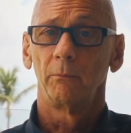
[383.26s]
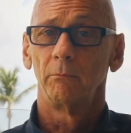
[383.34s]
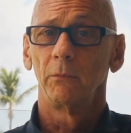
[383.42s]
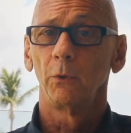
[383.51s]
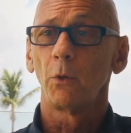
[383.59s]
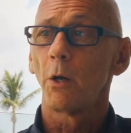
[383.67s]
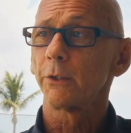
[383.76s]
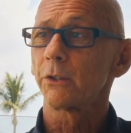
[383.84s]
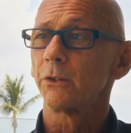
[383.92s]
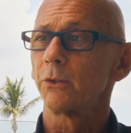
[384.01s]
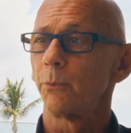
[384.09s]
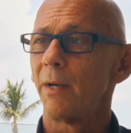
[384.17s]

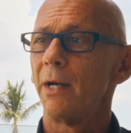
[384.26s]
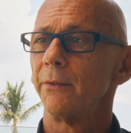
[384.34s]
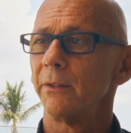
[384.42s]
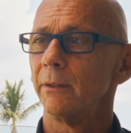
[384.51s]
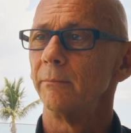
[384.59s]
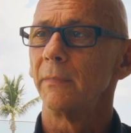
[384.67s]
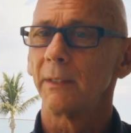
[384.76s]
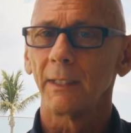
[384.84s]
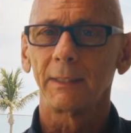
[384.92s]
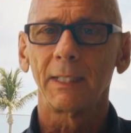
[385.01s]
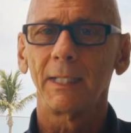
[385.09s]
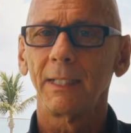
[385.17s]
losses around them,
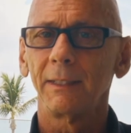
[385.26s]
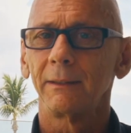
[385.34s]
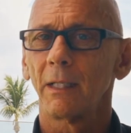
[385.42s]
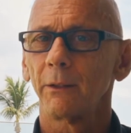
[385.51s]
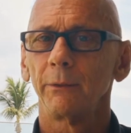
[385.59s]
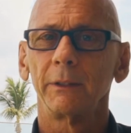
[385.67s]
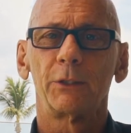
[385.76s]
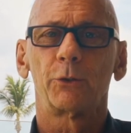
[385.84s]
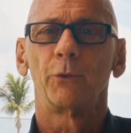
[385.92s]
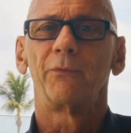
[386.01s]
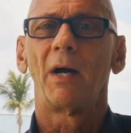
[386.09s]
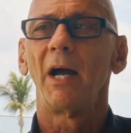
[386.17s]
that they not only
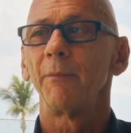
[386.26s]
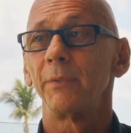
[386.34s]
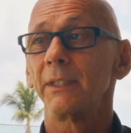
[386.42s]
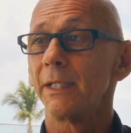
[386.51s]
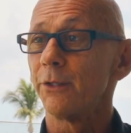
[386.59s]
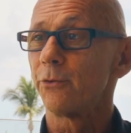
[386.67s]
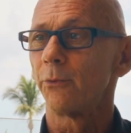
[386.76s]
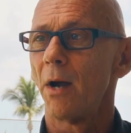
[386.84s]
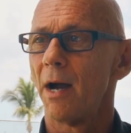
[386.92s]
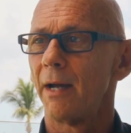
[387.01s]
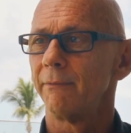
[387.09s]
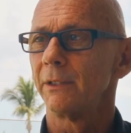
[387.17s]
survive, but they
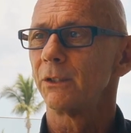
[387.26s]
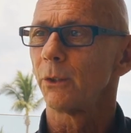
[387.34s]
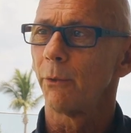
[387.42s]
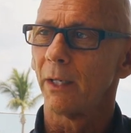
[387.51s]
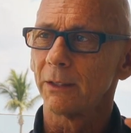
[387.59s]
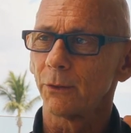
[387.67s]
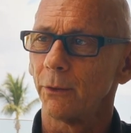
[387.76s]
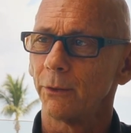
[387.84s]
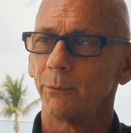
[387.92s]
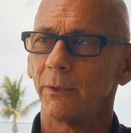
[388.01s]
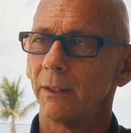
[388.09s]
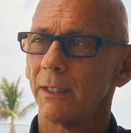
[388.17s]
thrive. And so I started to
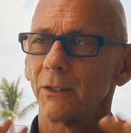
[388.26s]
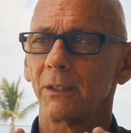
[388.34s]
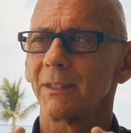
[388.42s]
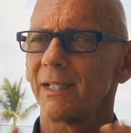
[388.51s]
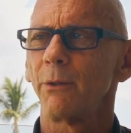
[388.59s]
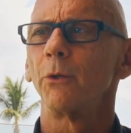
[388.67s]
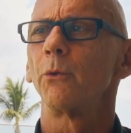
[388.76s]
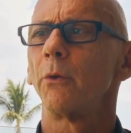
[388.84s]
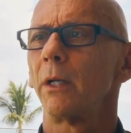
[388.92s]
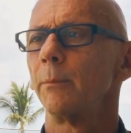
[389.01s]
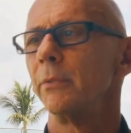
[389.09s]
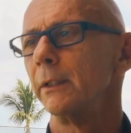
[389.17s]
realize just how
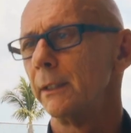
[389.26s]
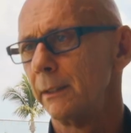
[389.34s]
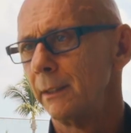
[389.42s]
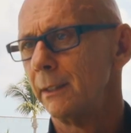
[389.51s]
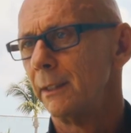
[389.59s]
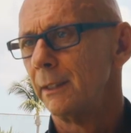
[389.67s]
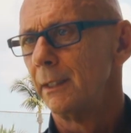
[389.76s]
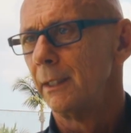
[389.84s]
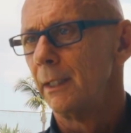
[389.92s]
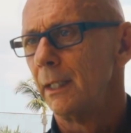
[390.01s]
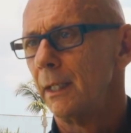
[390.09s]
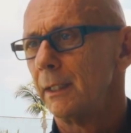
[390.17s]
incredibly
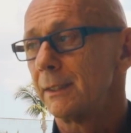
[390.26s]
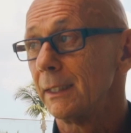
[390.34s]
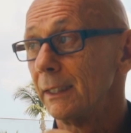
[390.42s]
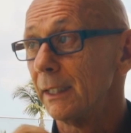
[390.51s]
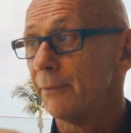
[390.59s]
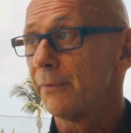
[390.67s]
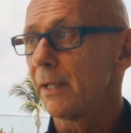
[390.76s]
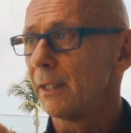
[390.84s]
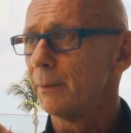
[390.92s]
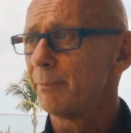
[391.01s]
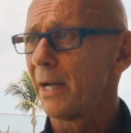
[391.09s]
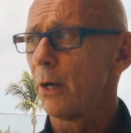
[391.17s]
significant
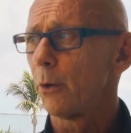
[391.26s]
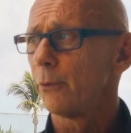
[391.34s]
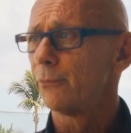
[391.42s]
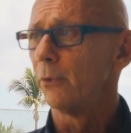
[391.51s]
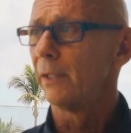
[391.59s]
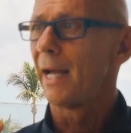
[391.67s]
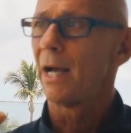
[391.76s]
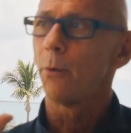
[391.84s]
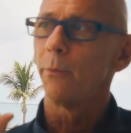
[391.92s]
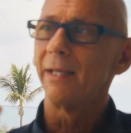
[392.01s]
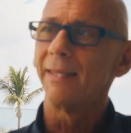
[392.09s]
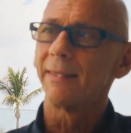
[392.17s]
and powerful how
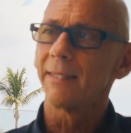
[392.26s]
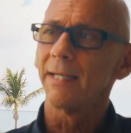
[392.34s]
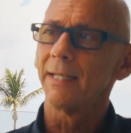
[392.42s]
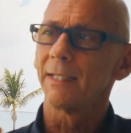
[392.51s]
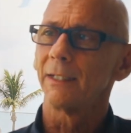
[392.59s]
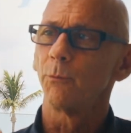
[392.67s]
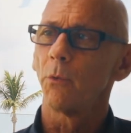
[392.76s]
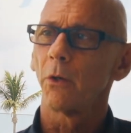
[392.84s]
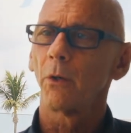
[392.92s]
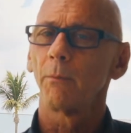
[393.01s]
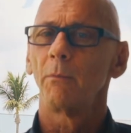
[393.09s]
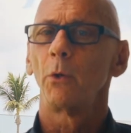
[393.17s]
we think and what
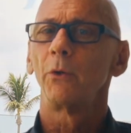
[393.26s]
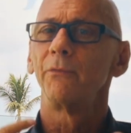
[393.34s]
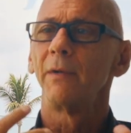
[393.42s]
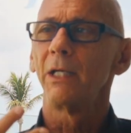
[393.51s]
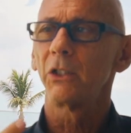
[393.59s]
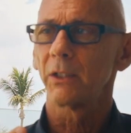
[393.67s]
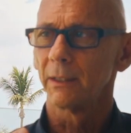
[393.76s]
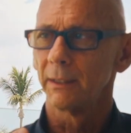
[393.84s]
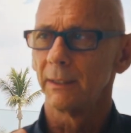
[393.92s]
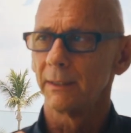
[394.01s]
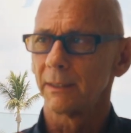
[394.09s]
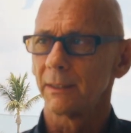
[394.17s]
our motivation
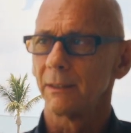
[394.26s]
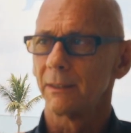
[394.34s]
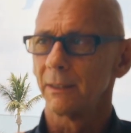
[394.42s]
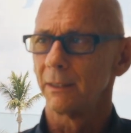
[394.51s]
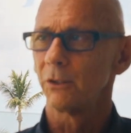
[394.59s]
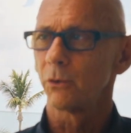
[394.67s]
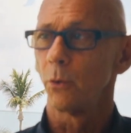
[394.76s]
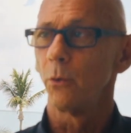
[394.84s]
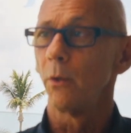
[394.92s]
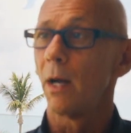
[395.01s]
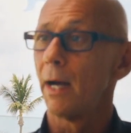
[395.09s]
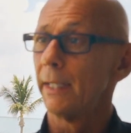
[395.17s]
is to this
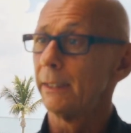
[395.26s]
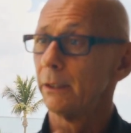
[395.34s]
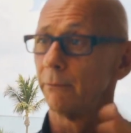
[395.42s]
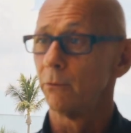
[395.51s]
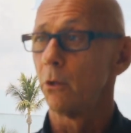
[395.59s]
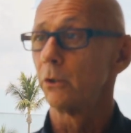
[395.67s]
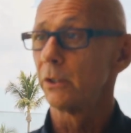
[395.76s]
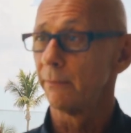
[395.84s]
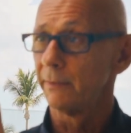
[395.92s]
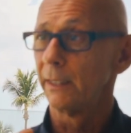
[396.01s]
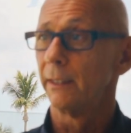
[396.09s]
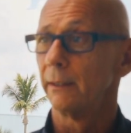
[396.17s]
whole idea of
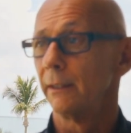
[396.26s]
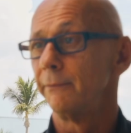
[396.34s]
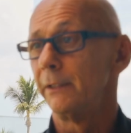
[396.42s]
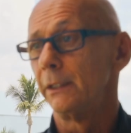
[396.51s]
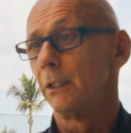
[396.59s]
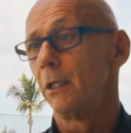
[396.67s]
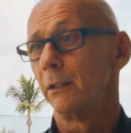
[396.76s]
longevity and living young.